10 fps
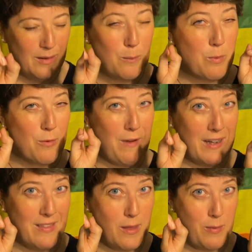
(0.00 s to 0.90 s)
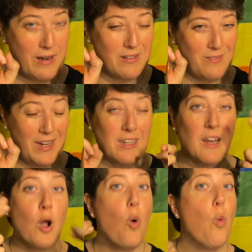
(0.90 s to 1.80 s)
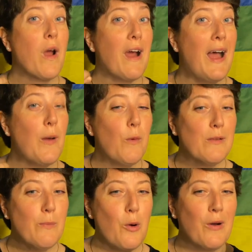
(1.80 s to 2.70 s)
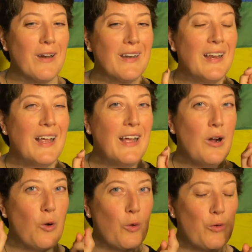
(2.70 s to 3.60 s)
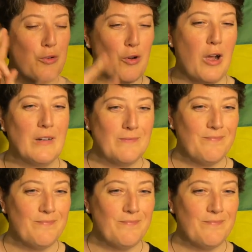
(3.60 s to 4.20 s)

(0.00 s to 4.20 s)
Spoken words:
provided that Pennsylvania, where I was born, holds strong.